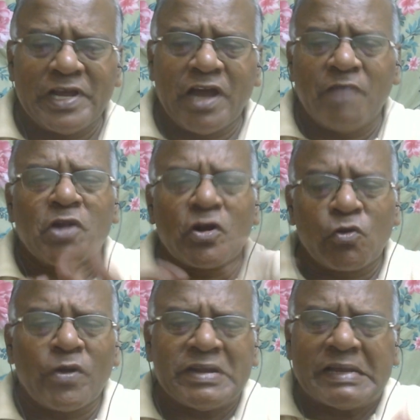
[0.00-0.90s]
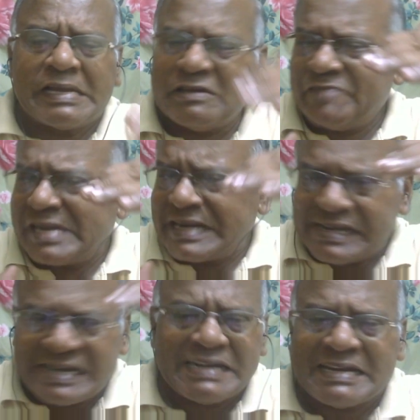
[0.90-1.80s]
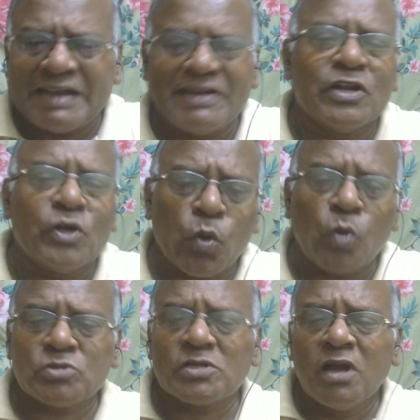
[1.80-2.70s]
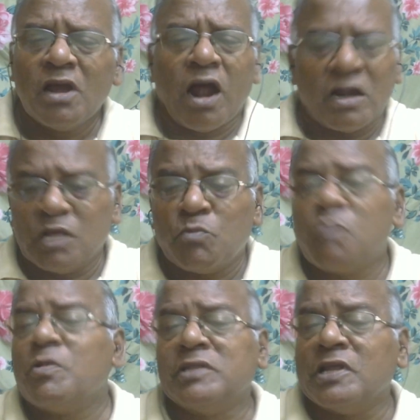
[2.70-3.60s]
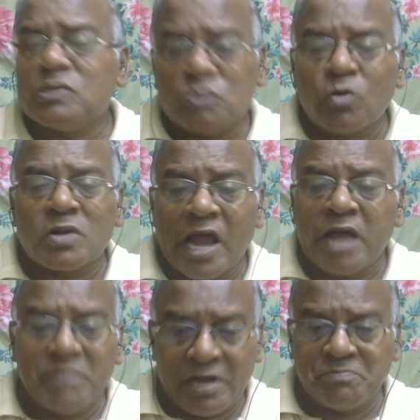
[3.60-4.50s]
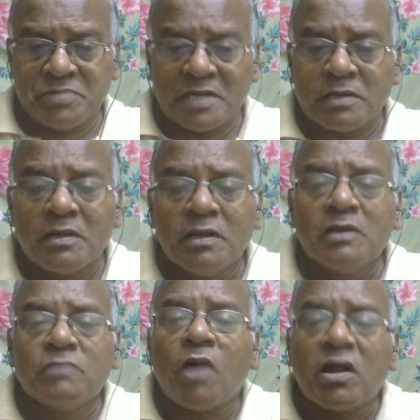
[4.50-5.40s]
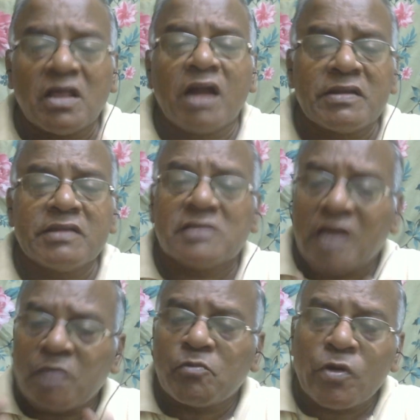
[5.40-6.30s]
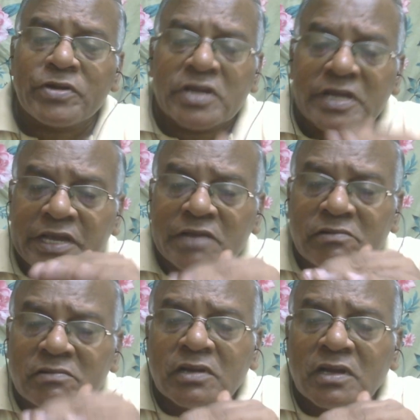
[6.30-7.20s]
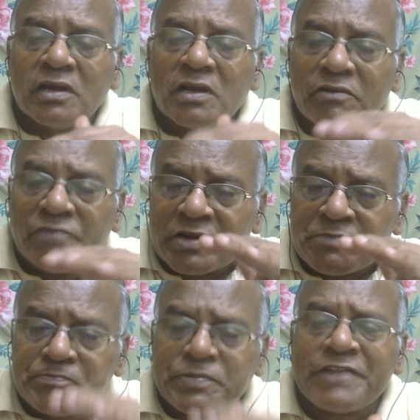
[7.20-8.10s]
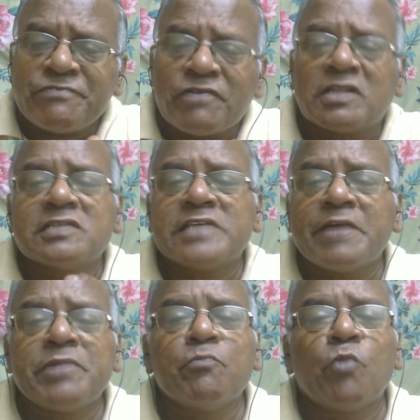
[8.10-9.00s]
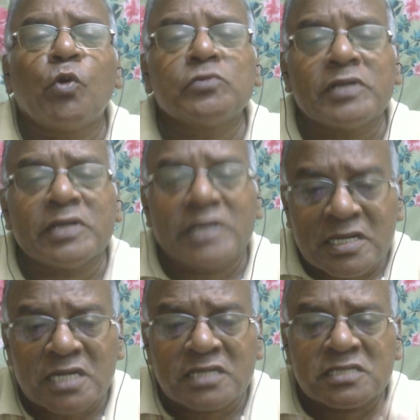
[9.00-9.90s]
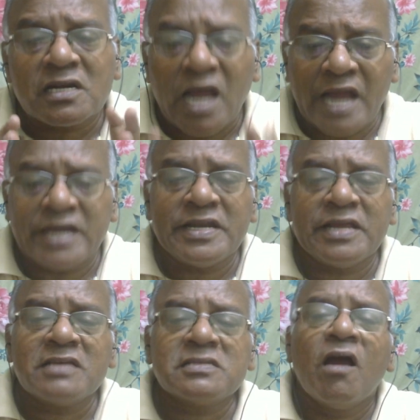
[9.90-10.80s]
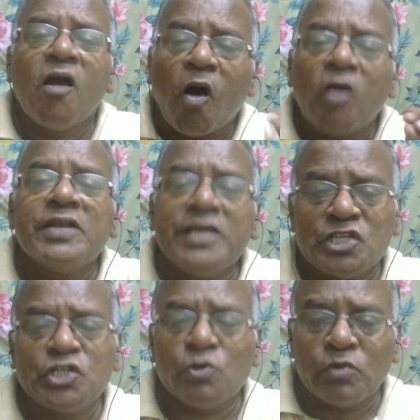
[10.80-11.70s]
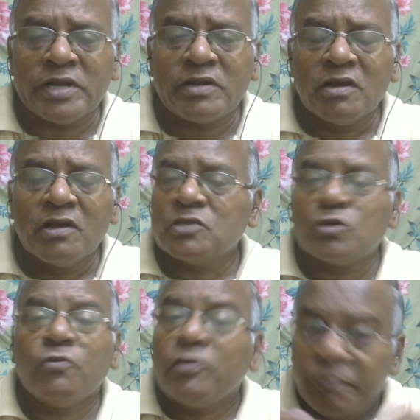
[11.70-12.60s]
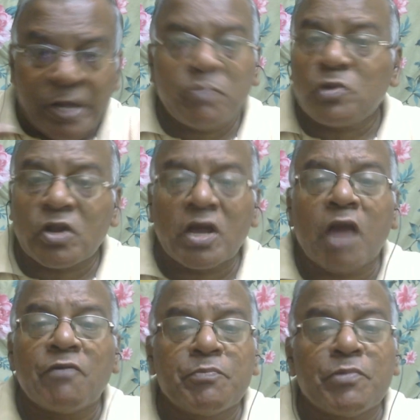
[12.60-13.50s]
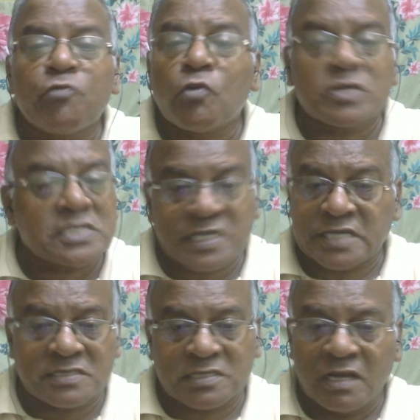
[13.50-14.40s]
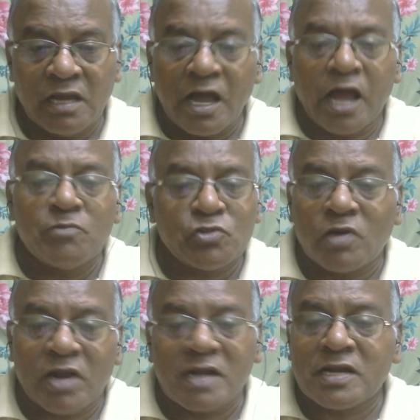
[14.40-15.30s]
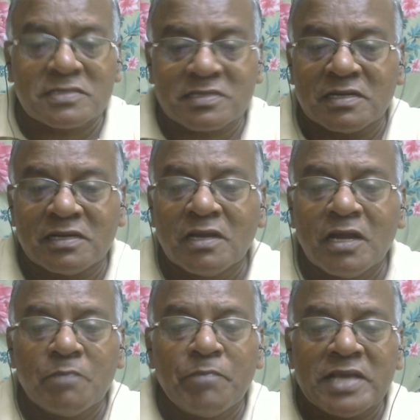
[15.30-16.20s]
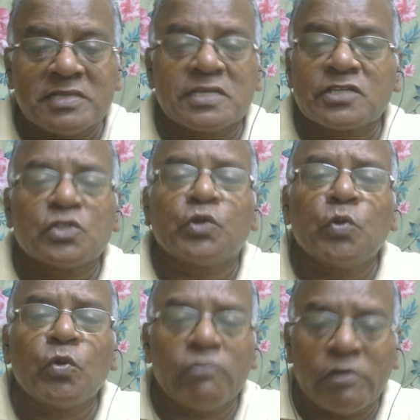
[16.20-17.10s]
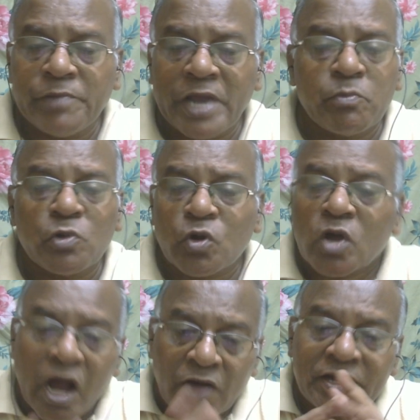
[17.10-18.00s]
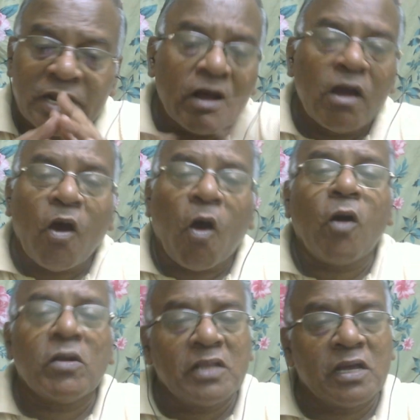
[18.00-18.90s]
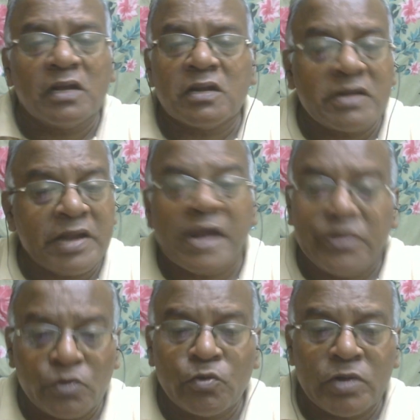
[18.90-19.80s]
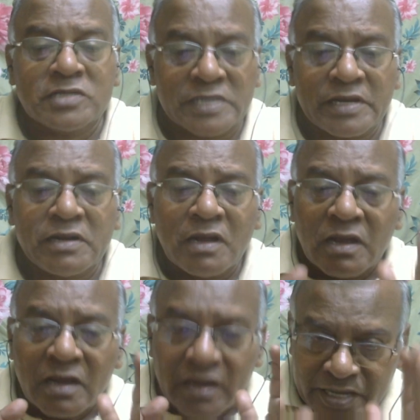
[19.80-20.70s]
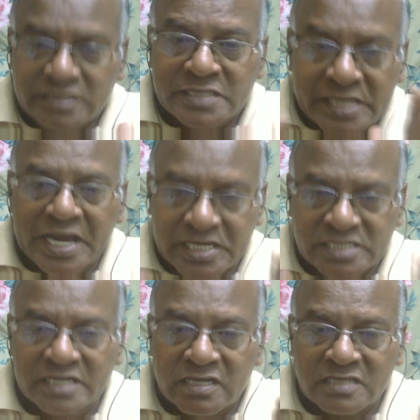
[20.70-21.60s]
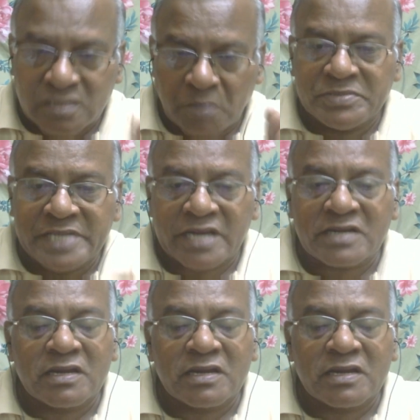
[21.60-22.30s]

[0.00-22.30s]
I am not going to give very detailed notes at the moment, there is no time left. For that reason, I am going to give a very brief, at the same time, most essential ideas on each unit. So we will be able to cover before the 6th, I am sure, at least by 6th noon, we will be able to cover all the 10 units in education subject.